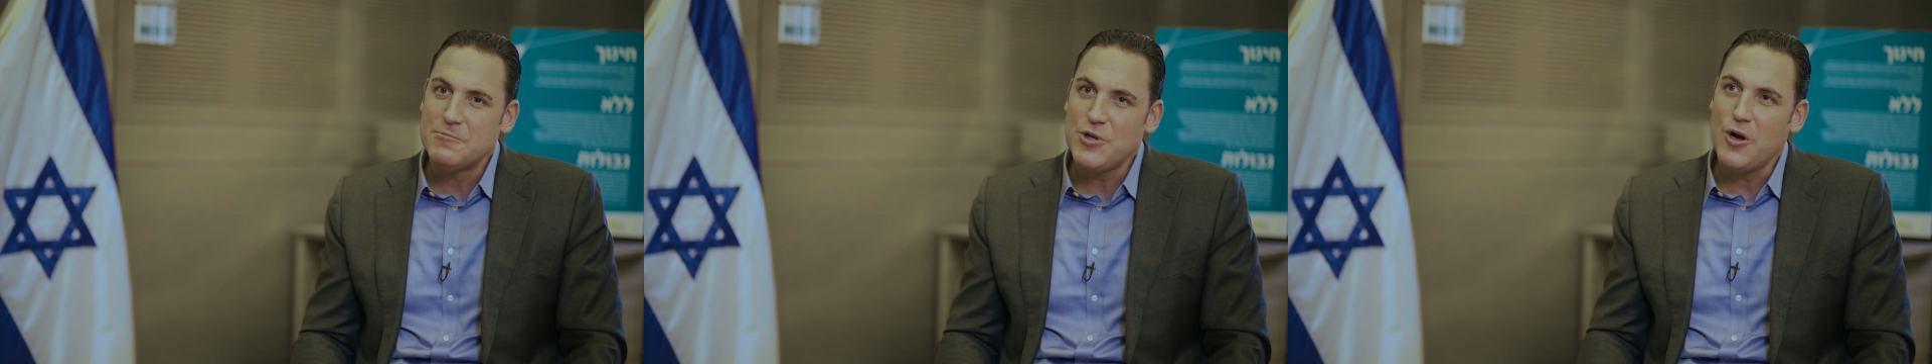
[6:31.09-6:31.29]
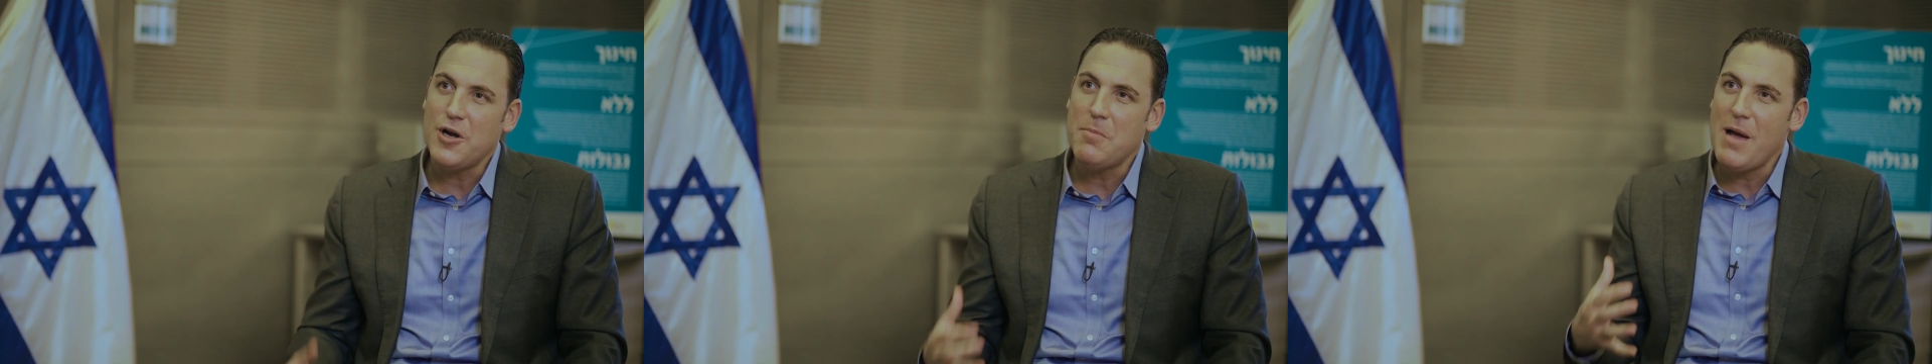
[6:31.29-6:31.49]

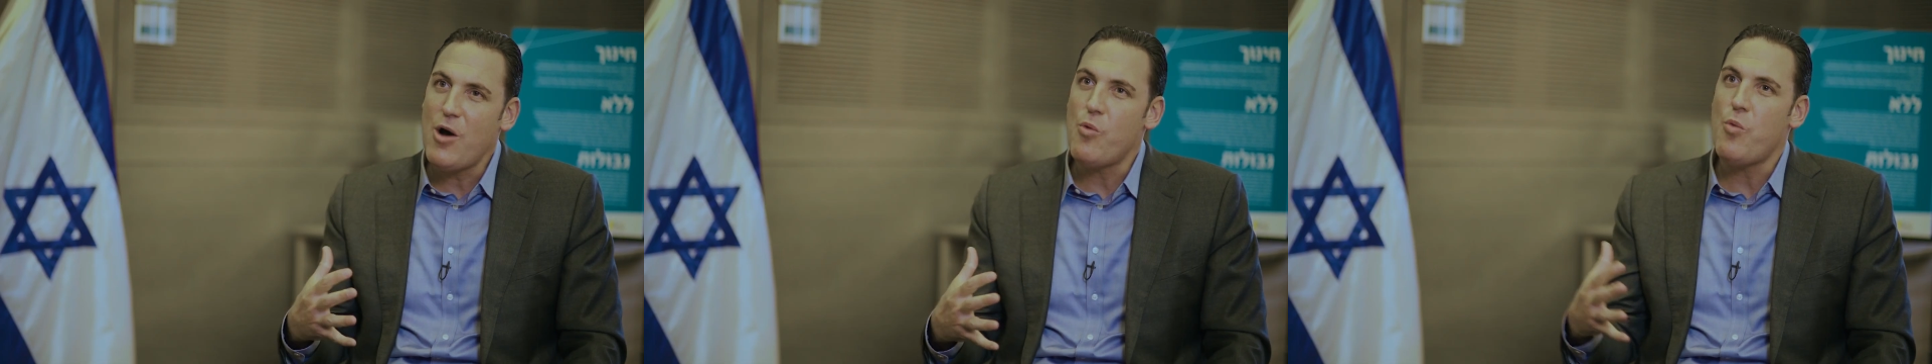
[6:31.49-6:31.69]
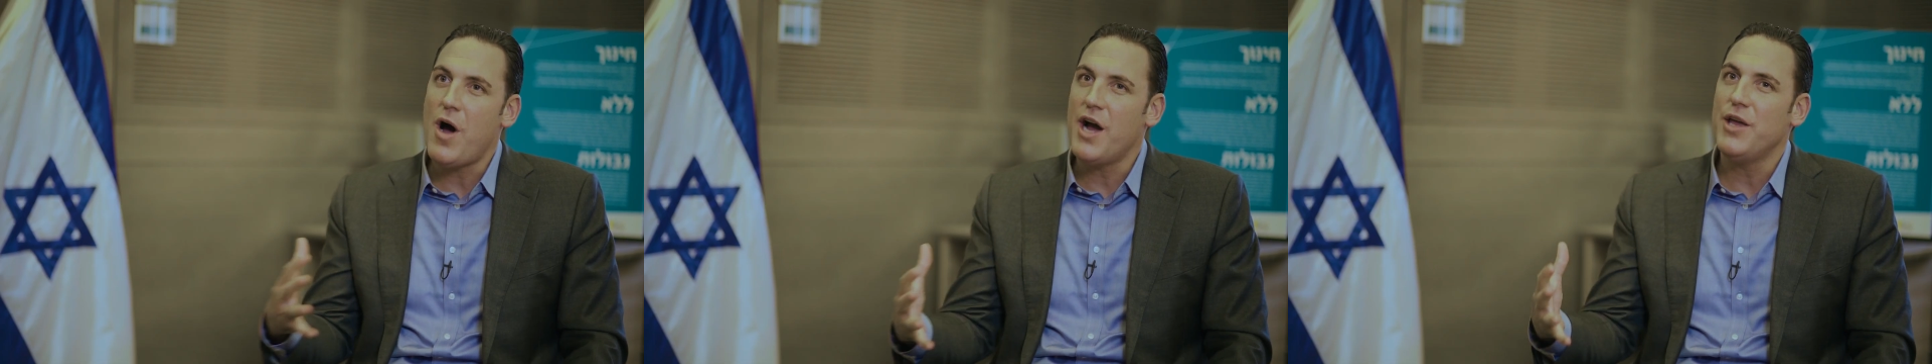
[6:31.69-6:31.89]
Talk
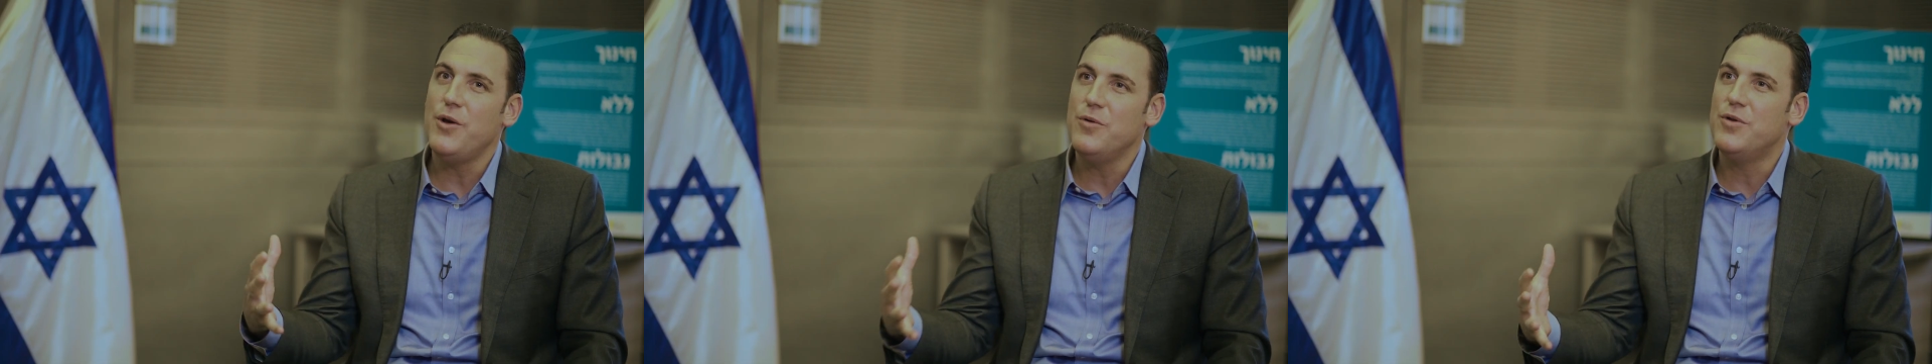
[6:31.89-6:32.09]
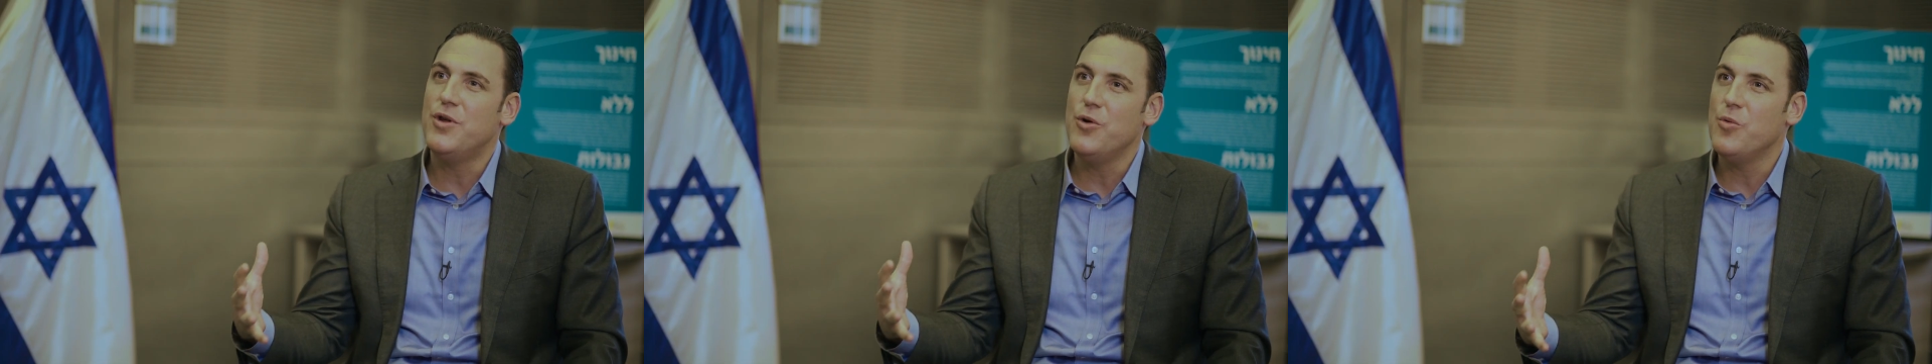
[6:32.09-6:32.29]
about why
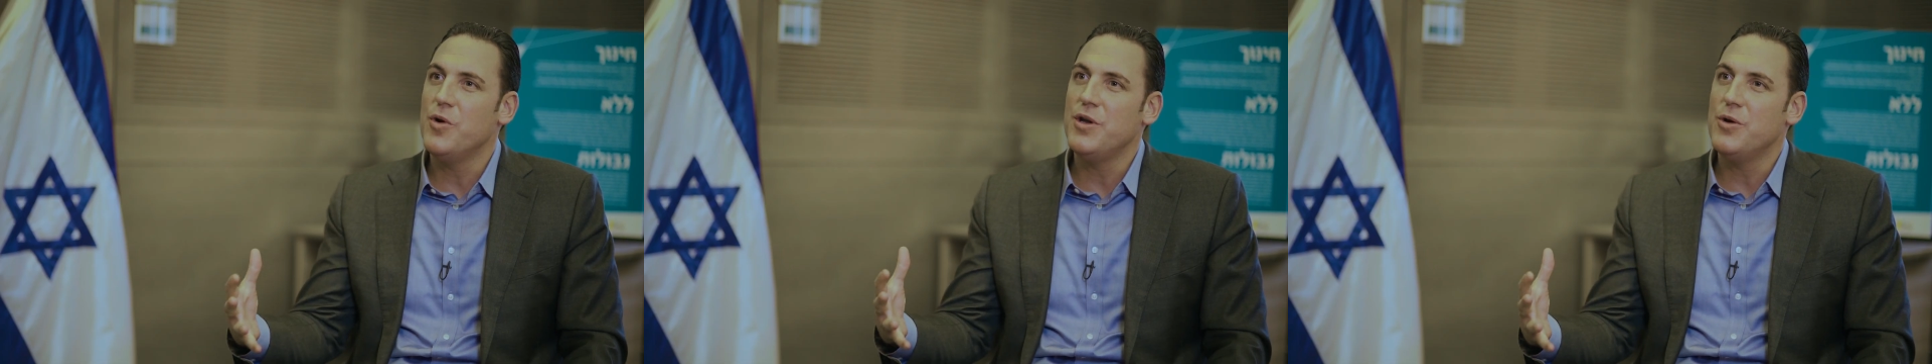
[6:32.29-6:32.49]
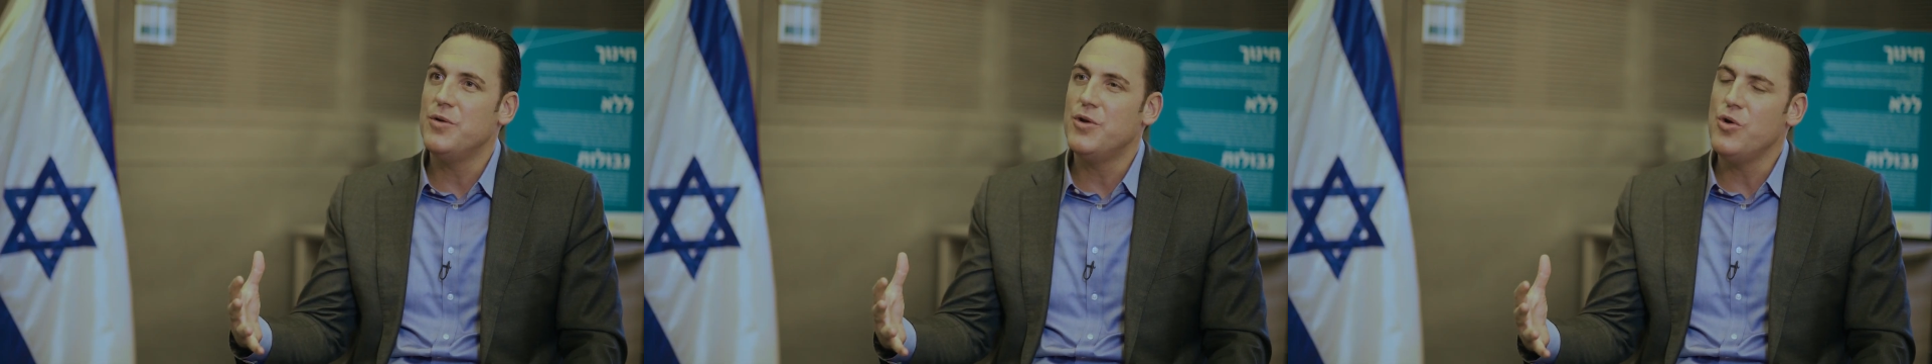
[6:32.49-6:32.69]
you do
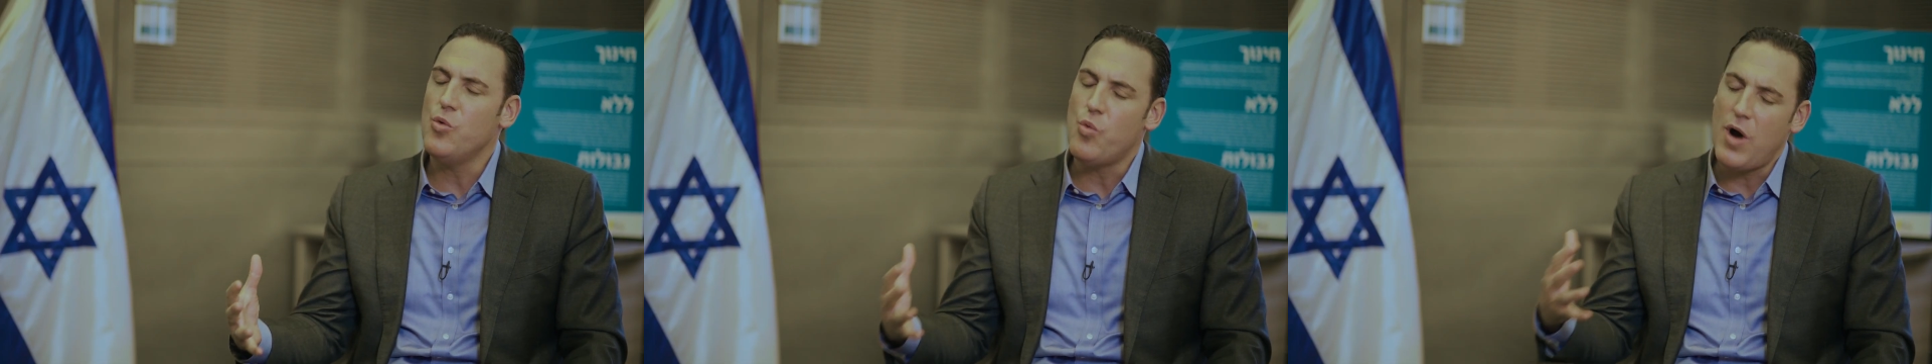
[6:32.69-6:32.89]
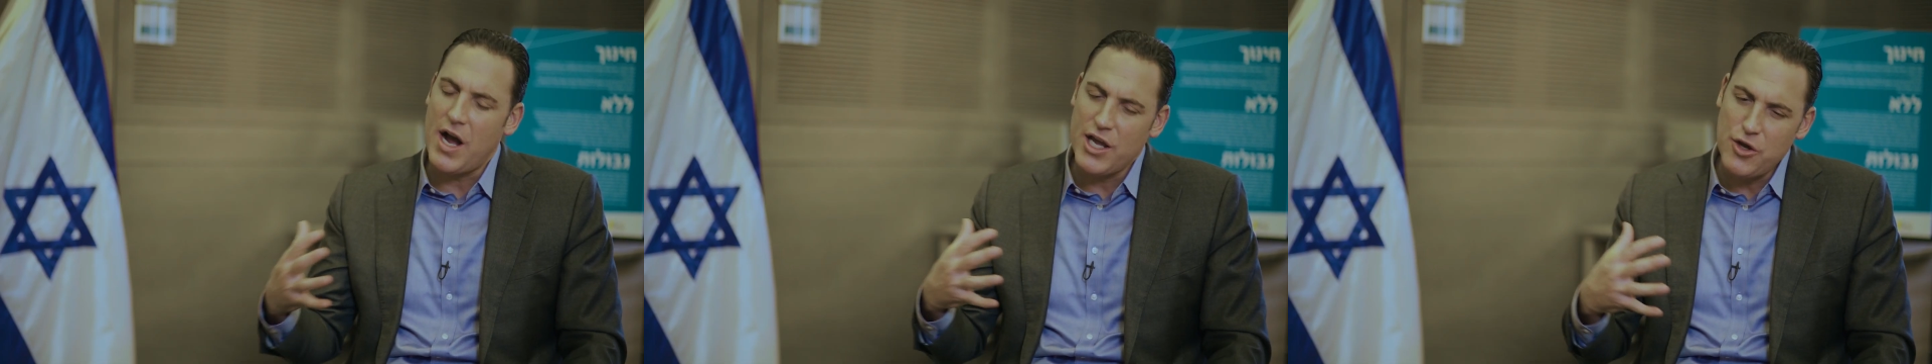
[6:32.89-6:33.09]
what you do,
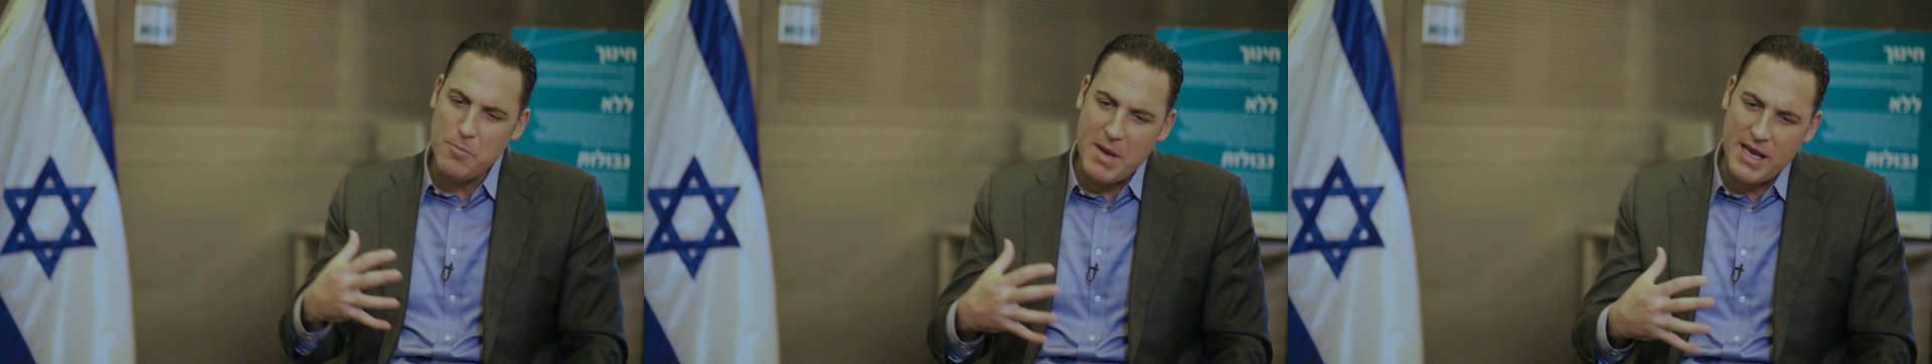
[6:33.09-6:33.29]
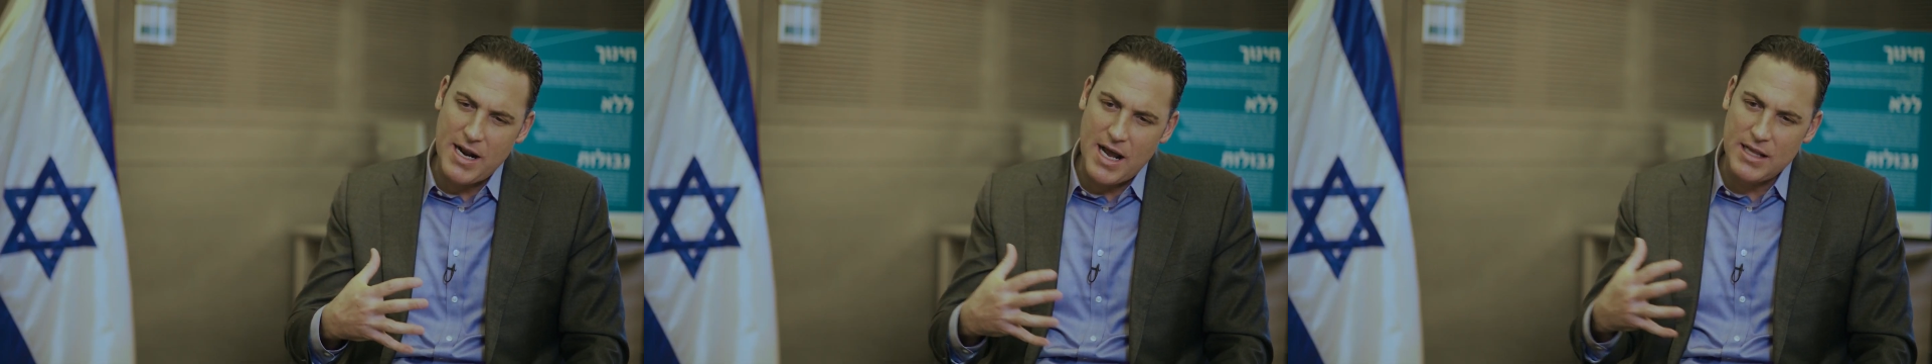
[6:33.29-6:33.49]
why
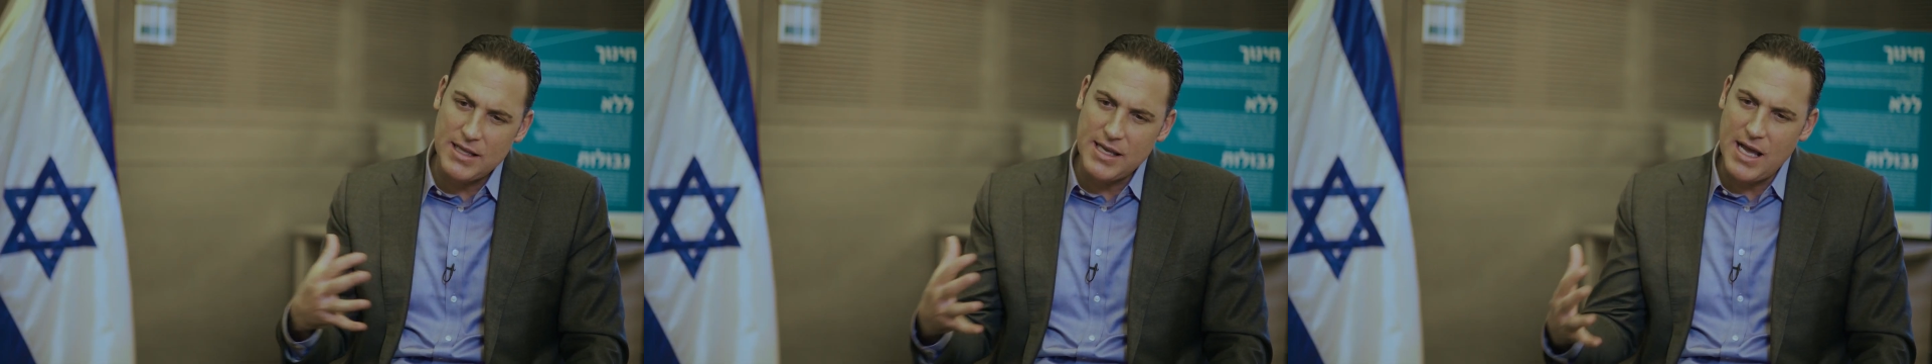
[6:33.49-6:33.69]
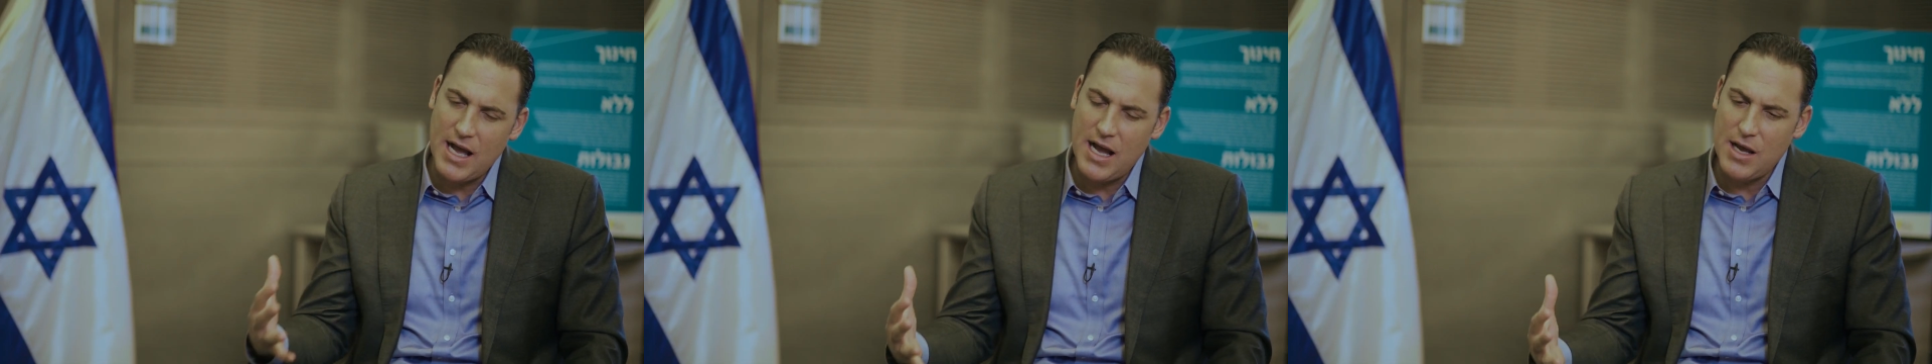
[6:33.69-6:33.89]
you made
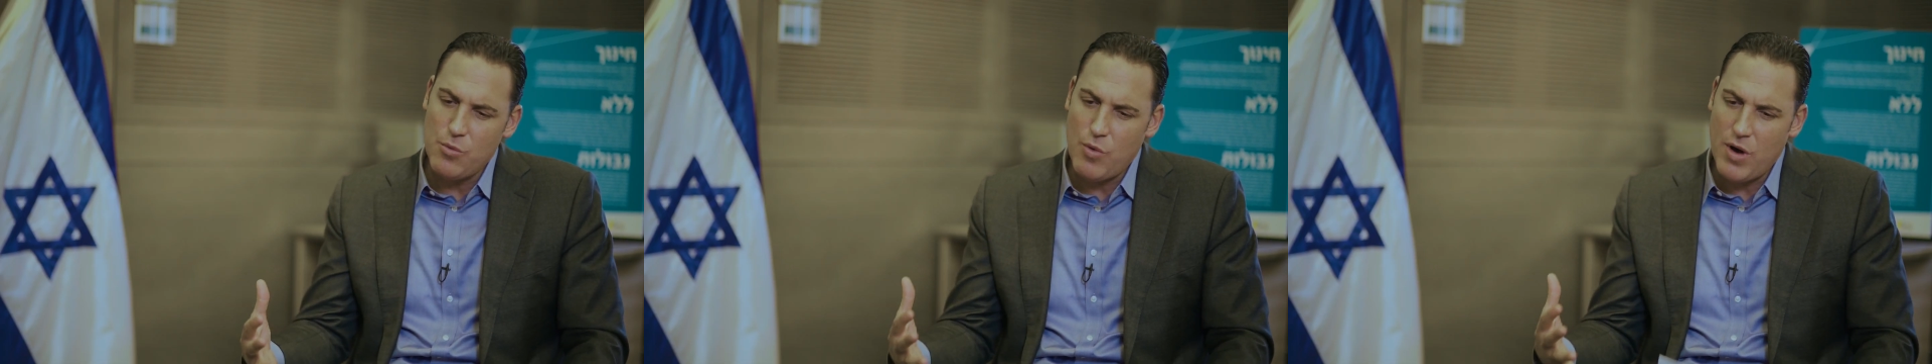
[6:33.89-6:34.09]
Aliyah,